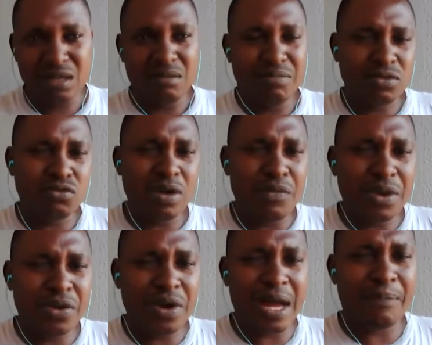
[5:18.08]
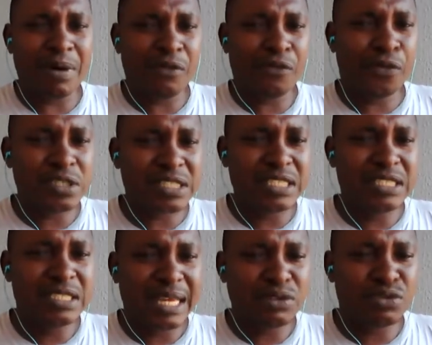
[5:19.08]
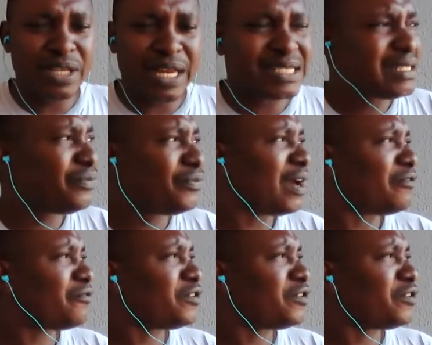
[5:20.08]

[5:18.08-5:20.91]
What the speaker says: But when we go about forcing, doing as if we are